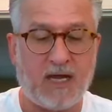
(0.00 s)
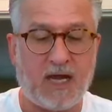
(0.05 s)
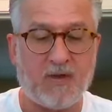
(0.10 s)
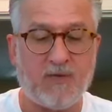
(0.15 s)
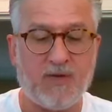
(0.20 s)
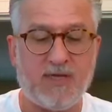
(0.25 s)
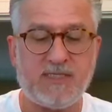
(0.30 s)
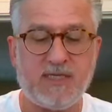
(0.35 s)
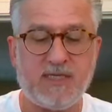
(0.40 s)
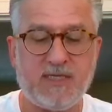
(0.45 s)
I
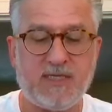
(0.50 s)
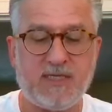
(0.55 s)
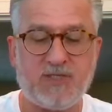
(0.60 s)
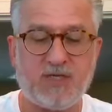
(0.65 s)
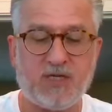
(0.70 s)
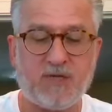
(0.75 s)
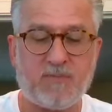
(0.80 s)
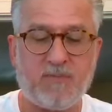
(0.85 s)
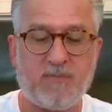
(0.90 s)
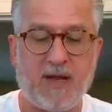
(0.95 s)
recently
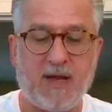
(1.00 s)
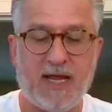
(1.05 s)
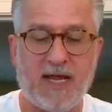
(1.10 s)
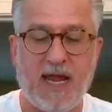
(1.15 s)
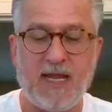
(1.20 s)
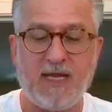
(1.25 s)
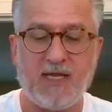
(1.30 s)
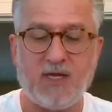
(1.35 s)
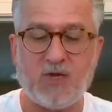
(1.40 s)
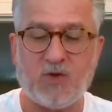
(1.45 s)
took my
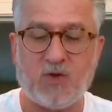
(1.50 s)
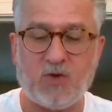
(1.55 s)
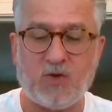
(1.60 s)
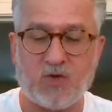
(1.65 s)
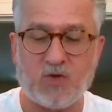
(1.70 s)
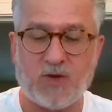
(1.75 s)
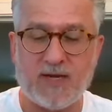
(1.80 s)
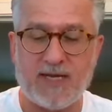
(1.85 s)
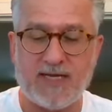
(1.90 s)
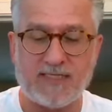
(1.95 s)

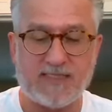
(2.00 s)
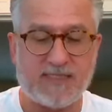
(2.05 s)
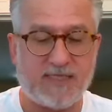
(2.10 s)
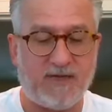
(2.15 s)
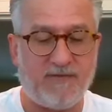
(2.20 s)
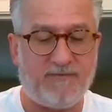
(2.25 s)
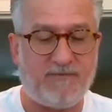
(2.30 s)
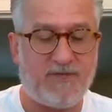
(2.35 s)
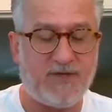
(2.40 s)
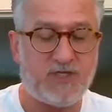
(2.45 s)
8-year-old
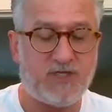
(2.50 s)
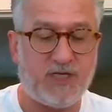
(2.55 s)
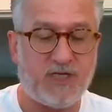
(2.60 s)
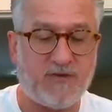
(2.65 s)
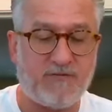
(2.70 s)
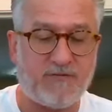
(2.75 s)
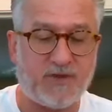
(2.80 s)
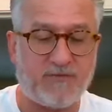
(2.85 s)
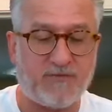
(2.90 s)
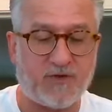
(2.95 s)
grandson
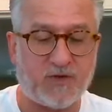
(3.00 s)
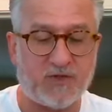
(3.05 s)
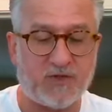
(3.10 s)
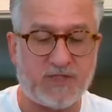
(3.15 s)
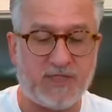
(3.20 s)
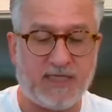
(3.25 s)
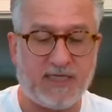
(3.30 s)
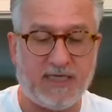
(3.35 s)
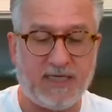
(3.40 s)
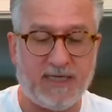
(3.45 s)
fishing for the
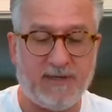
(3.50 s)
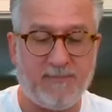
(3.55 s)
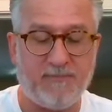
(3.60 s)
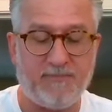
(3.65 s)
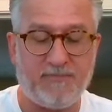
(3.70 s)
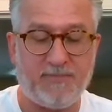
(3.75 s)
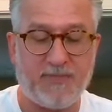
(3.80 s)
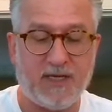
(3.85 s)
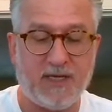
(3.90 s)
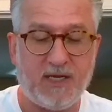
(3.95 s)
first
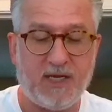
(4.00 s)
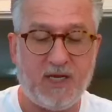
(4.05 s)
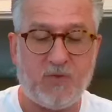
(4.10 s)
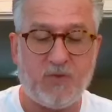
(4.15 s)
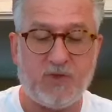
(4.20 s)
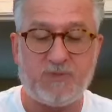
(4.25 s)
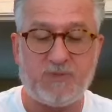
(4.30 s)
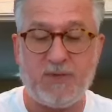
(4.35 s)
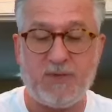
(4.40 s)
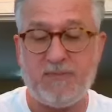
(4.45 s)
time.
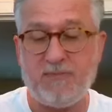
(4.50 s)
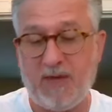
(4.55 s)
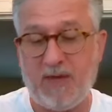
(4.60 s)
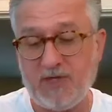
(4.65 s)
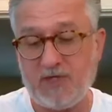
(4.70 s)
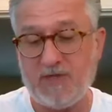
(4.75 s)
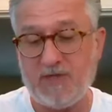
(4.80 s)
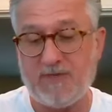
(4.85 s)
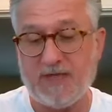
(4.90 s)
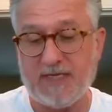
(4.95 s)
We spent
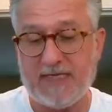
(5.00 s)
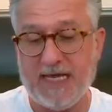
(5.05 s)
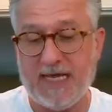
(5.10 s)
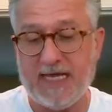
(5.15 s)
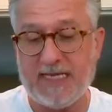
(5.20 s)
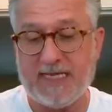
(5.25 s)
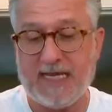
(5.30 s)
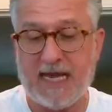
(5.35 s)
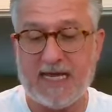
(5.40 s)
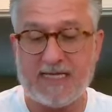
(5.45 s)
much of the
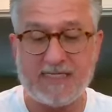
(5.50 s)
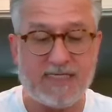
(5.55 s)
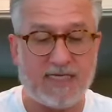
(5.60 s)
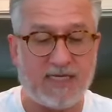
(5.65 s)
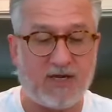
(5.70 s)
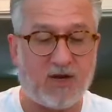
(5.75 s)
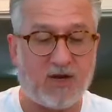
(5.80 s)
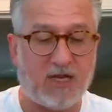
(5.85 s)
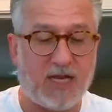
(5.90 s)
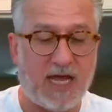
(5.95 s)
day
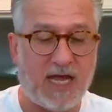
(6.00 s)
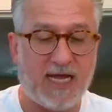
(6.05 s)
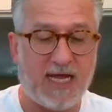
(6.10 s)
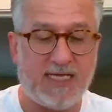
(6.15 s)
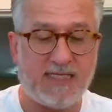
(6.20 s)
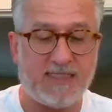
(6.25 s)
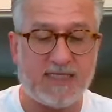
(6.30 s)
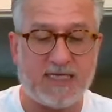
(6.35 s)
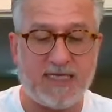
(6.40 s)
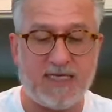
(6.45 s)
casting our
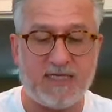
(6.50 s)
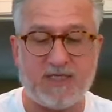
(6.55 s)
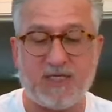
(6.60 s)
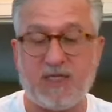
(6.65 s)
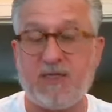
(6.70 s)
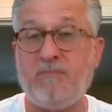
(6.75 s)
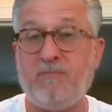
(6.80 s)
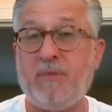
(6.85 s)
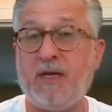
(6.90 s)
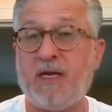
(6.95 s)
lines
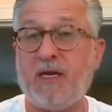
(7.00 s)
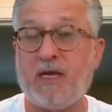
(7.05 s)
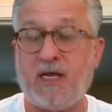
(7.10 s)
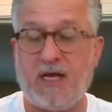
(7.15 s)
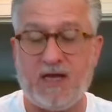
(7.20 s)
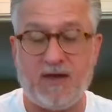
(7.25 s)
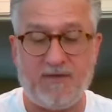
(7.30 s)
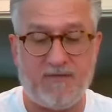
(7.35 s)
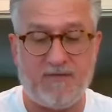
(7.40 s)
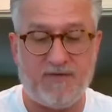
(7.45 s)
into the middle
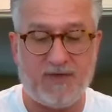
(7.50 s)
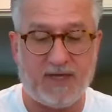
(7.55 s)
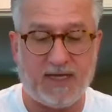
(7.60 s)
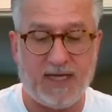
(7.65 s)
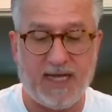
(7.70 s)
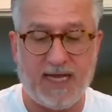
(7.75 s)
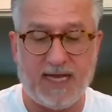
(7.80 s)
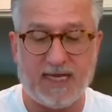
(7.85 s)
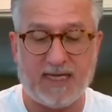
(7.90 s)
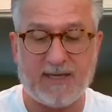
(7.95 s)
of the
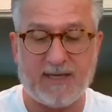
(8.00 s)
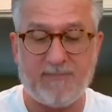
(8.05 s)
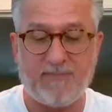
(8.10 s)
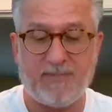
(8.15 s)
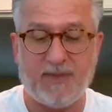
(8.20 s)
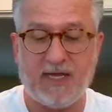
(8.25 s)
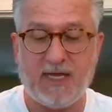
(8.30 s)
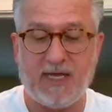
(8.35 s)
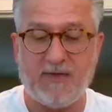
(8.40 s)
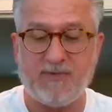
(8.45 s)
lake.
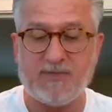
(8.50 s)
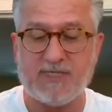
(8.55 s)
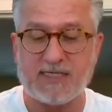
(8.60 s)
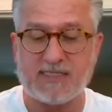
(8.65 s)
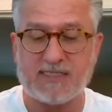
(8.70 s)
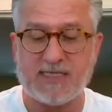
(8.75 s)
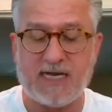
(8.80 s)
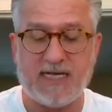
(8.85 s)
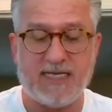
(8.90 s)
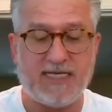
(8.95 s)
He was
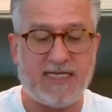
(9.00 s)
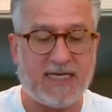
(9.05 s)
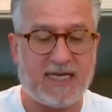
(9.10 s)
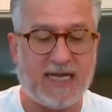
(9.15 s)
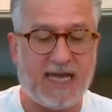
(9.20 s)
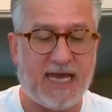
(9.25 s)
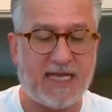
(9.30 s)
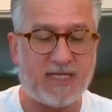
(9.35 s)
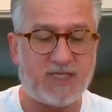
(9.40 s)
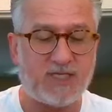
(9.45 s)
excited to
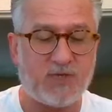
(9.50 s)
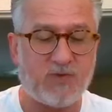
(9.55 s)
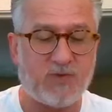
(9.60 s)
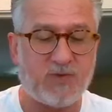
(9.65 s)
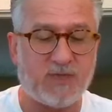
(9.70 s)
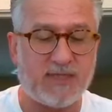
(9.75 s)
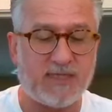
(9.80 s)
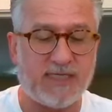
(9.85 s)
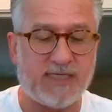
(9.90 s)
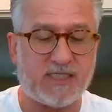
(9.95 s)
catch and
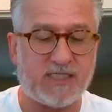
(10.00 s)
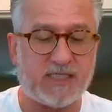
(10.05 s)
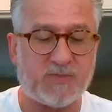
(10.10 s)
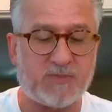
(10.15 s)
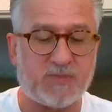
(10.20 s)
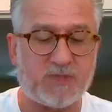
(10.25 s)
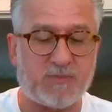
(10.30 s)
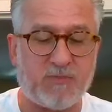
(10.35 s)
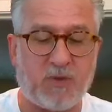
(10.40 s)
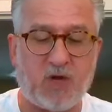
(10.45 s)
release
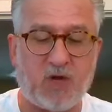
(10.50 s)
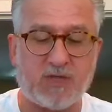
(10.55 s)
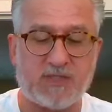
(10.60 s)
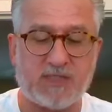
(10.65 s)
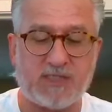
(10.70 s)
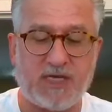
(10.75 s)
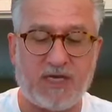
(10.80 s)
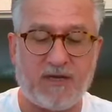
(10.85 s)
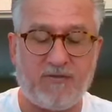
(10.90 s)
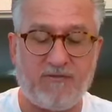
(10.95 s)
some small
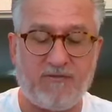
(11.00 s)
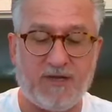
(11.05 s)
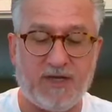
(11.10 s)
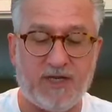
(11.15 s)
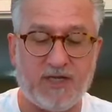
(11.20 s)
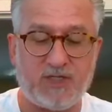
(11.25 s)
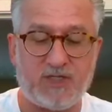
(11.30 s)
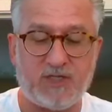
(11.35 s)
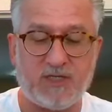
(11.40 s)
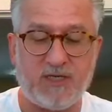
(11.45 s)

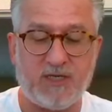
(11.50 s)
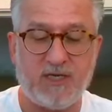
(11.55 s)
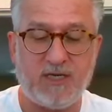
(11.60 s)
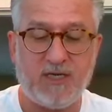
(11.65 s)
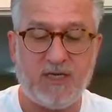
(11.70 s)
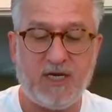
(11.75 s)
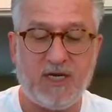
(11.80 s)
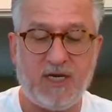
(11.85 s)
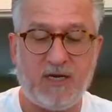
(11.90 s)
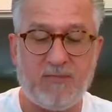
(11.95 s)
sunfish,
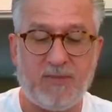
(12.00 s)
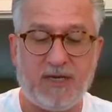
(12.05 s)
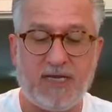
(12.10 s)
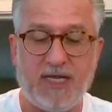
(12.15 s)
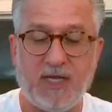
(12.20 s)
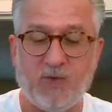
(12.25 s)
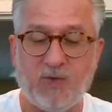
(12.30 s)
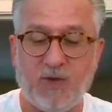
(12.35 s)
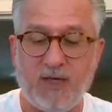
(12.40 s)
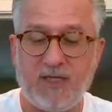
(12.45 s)
but
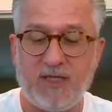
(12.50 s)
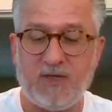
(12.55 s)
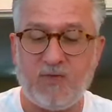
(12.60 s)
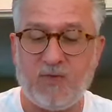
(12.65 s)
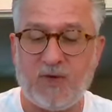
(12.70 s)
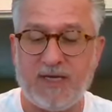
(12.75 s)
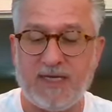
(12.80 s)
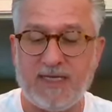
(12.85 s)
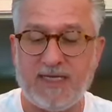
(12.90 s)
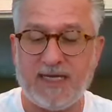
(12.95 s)
he really
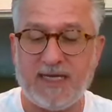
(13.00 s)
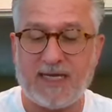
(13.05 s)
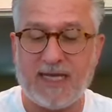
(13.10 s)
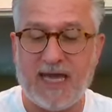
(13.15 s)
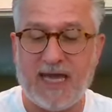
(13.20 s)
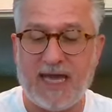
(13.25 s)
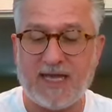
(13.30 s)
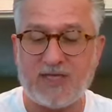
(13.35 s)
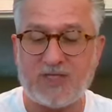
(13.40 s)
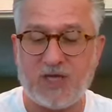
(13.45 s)
wanted to
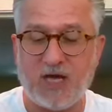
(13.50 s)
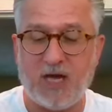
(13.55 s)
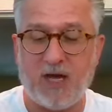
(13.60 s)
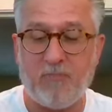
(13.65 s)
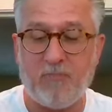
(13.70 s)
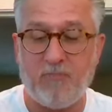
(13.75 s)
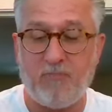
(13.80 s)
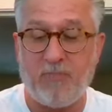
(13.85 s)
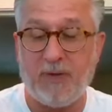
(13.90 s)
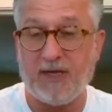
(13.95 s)
catch
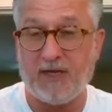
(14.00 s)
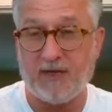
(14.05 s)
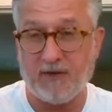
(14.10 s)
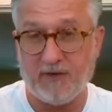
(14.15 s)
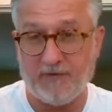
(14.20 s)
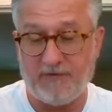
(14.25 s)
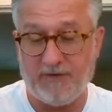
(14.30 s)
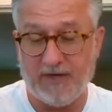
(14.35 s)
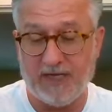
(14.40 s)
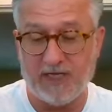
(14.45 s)
a
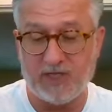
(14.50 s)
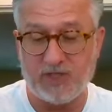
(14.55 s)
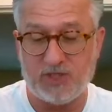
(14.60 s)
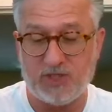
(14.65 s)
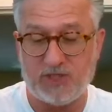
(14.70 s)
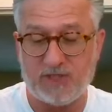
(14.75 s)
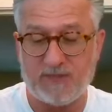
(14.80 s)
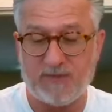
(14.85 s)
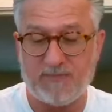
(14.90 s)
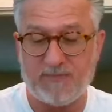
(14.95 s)
bigger
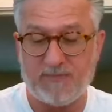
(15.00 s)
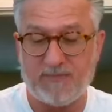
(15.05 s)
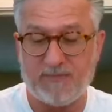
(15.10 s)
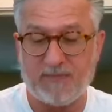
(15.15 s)
fish.